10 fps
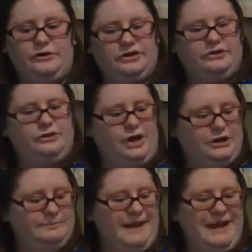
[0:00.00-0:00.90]
goes in the
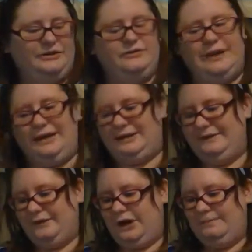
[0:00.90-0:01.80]
trash bag. Do not
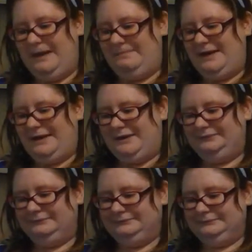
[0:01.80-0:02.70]
leave it on my bed.
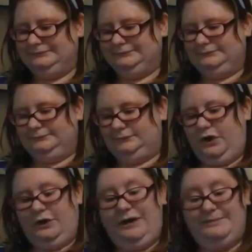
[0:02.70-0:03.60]

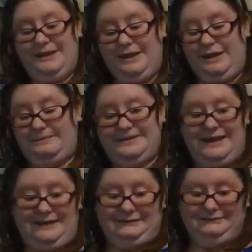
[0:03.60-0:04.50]
Uh-huh. Or I'll be oh, upset. There's